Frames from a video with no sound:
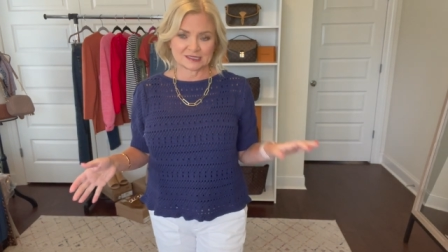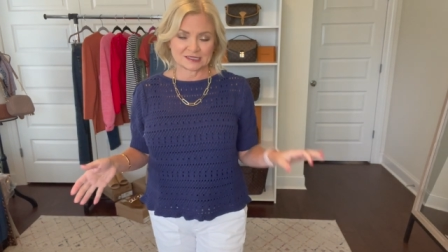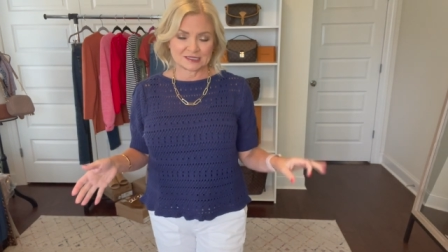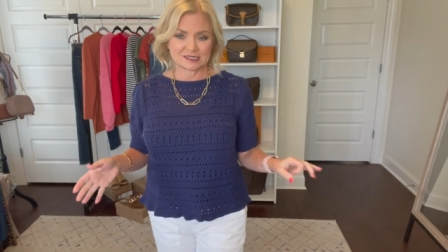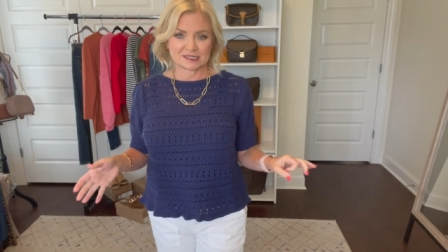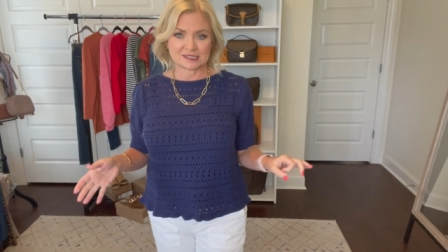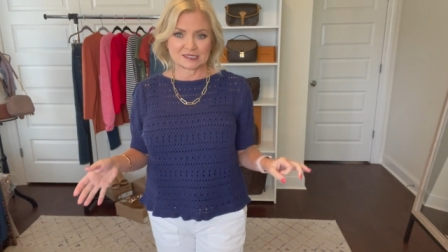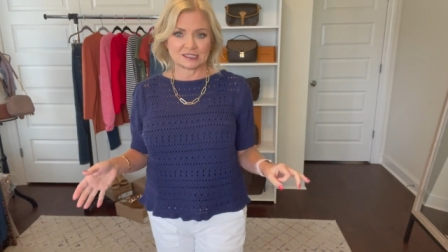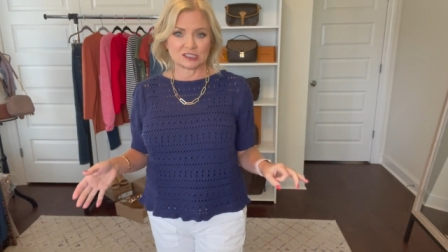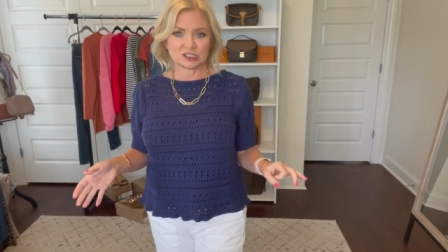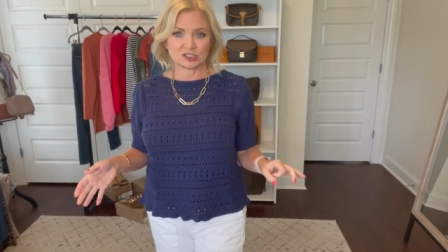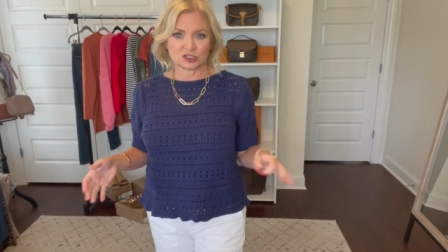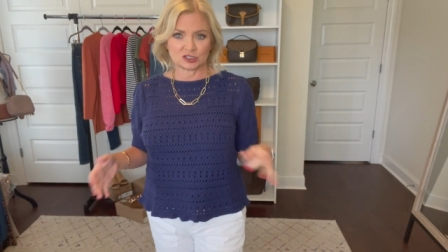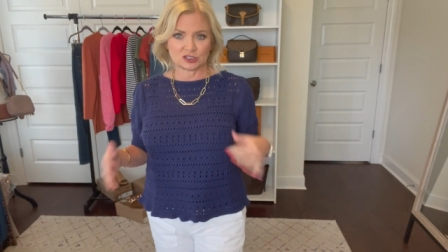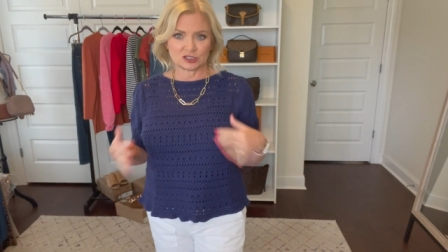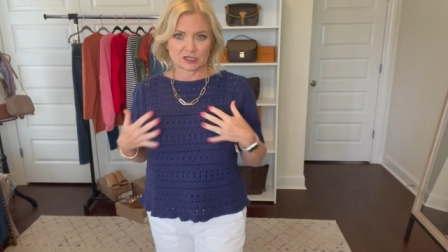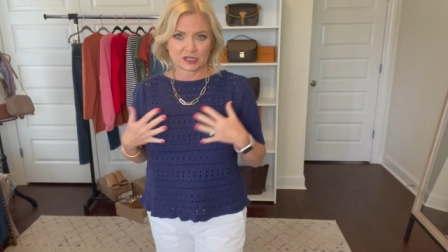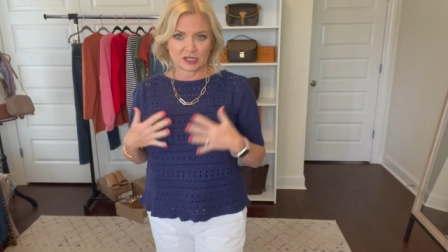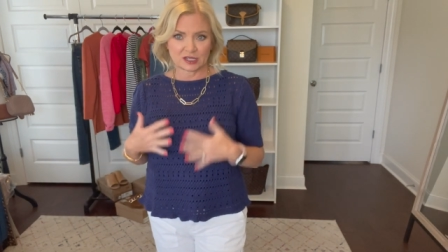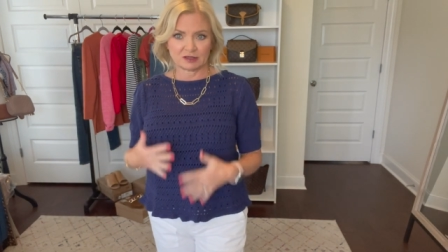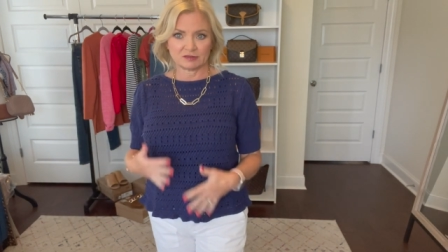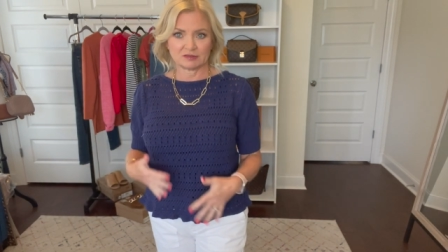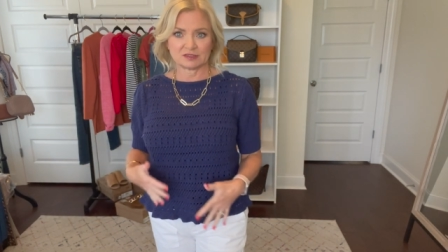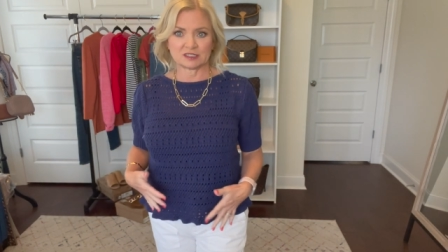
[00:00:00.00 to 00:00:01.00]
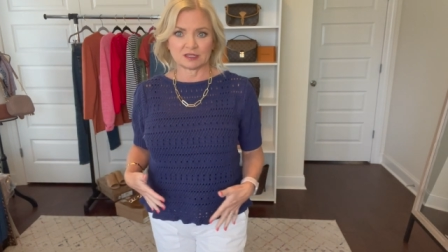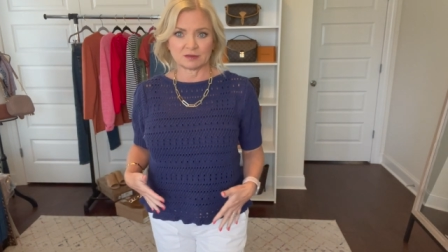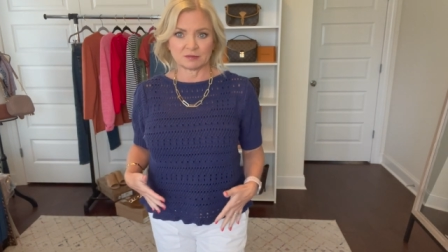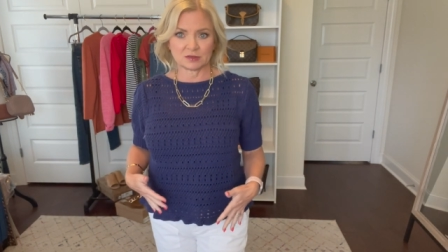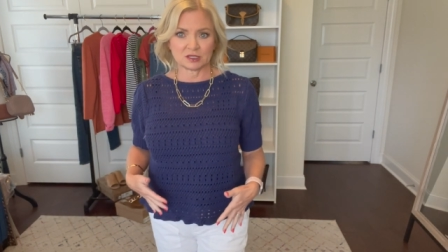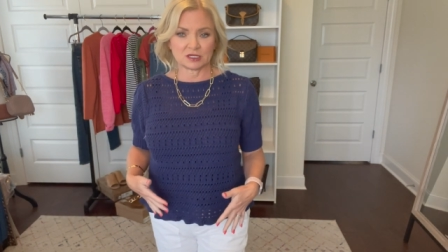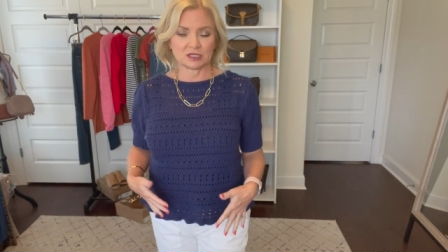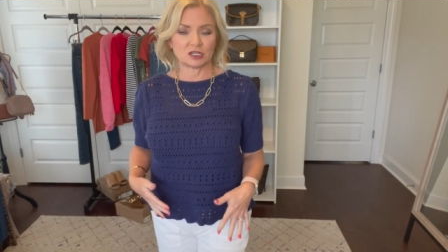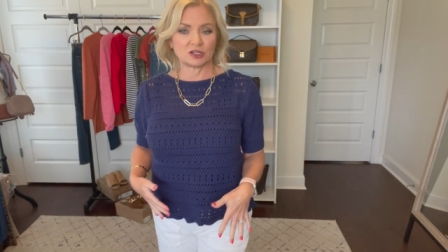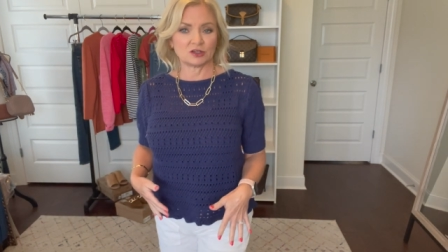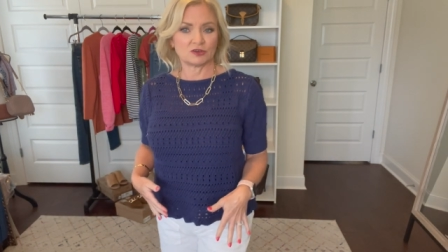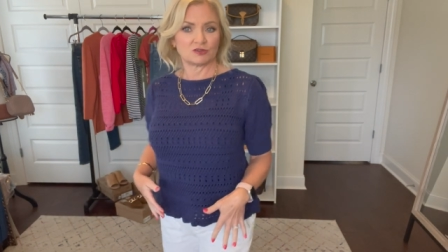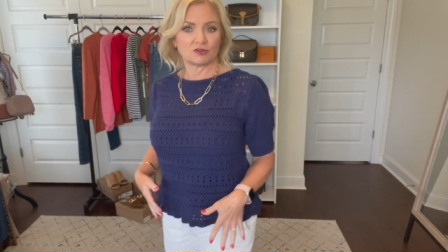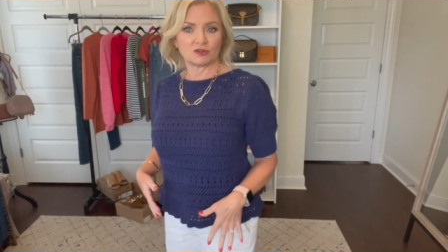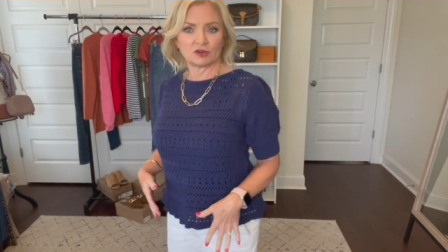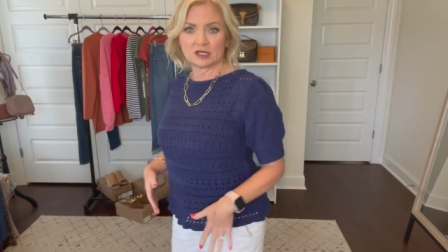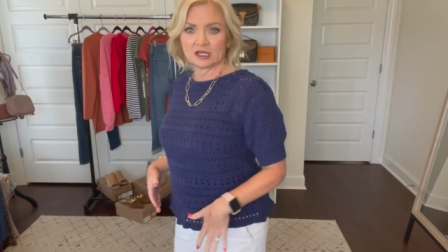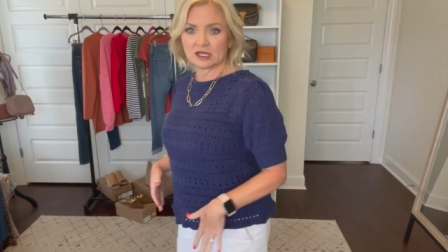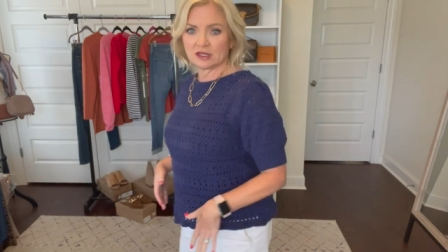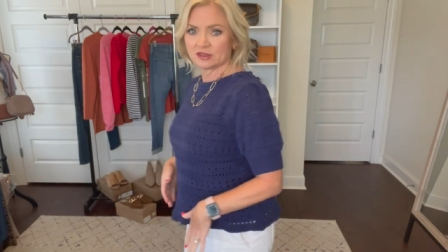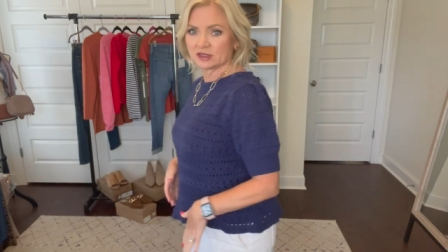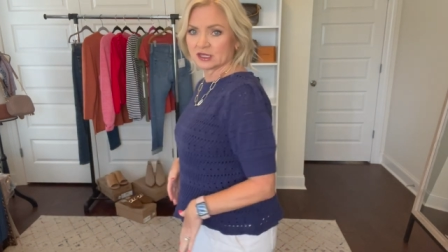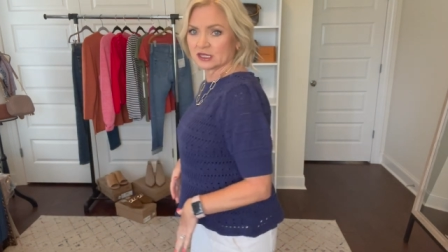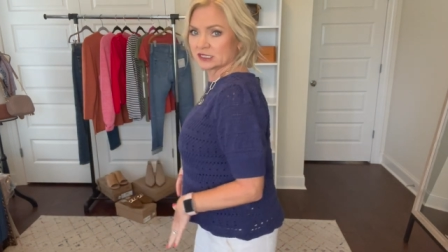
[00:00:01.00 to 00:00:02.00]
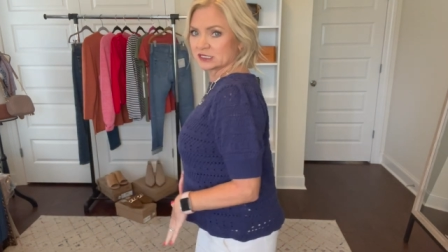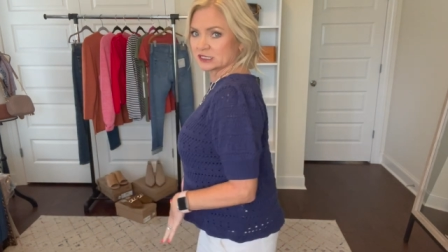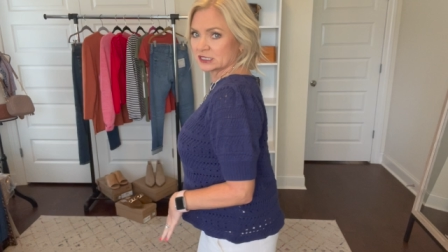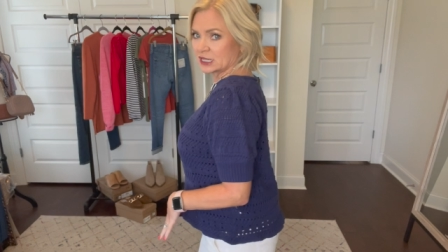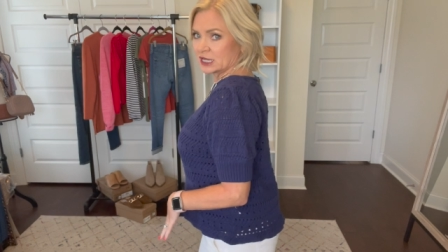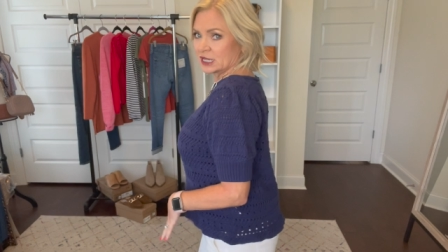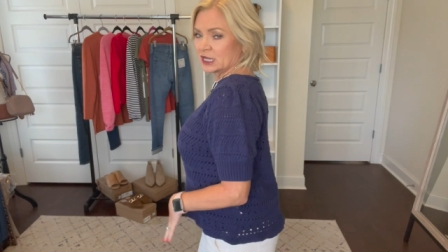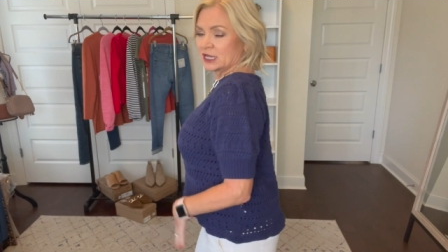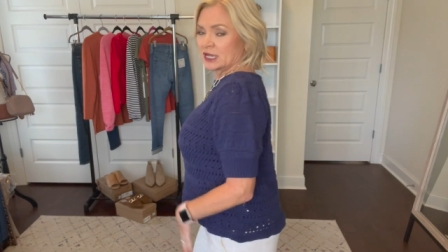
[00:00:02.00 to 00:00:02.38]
decision to have something underneath it.